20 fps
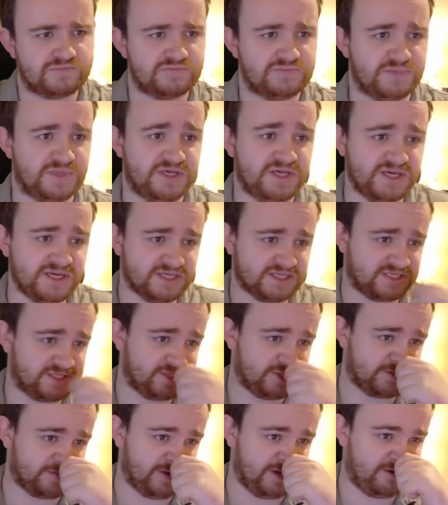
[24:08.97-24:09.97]
He is. He's
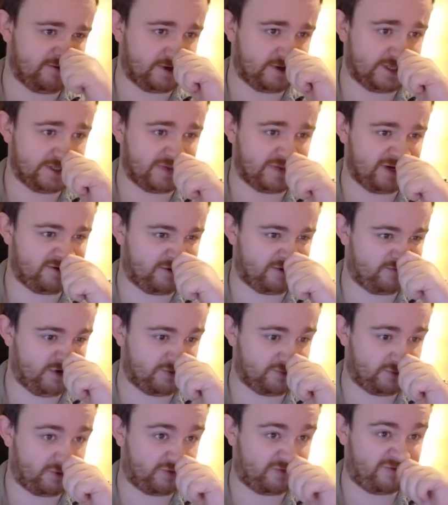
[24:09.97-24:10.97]
just playing around... He's playing around
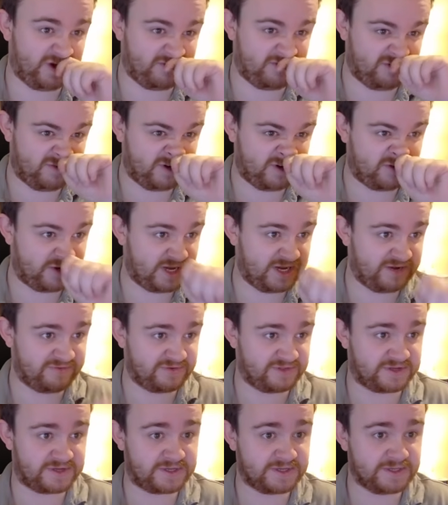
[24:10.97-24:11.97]
Red Rock very, very
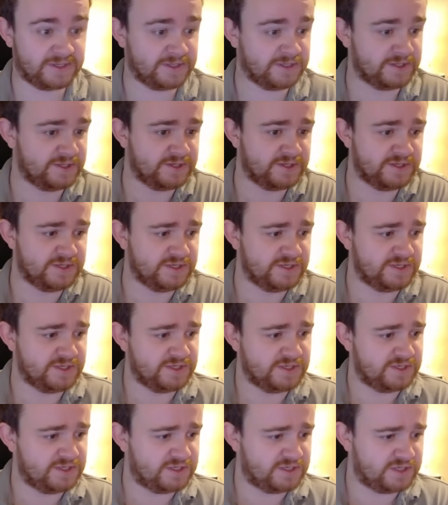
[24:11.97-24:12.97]
heavily.
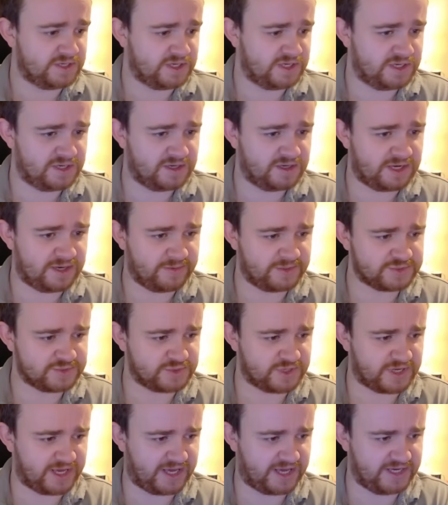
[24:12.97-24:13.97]
How much would
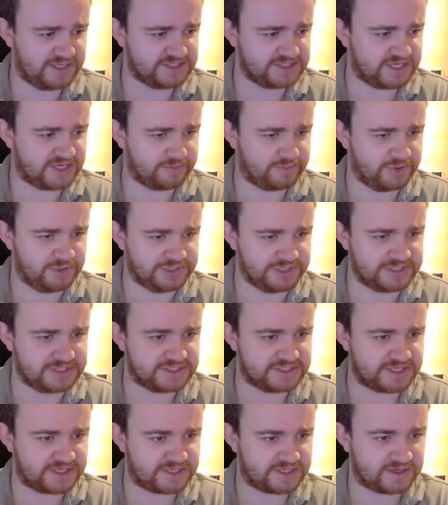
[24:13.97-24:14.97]
I hate to get
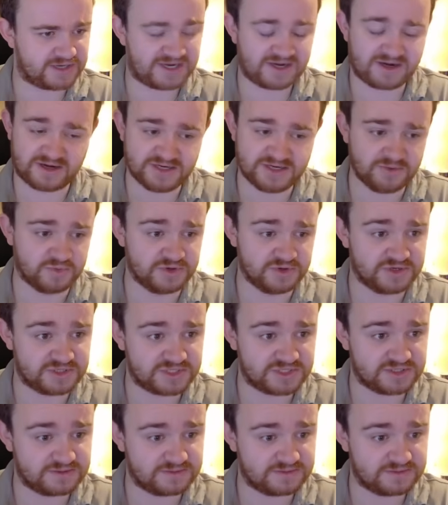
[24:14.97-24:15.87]
puddinged here? I kind of would.